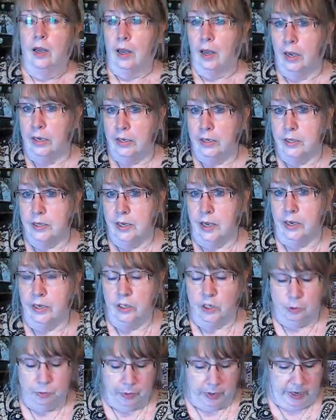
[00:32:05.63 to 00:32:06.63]
I decided
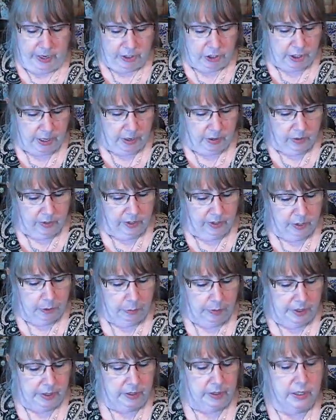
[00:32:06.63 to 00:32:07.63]
to branch out a little
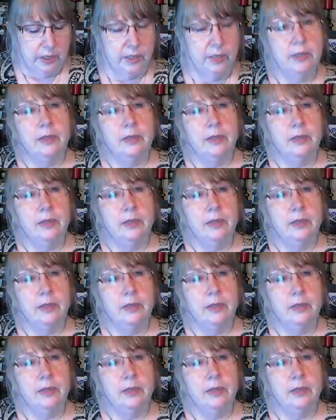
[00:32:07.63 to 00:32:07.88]
bit.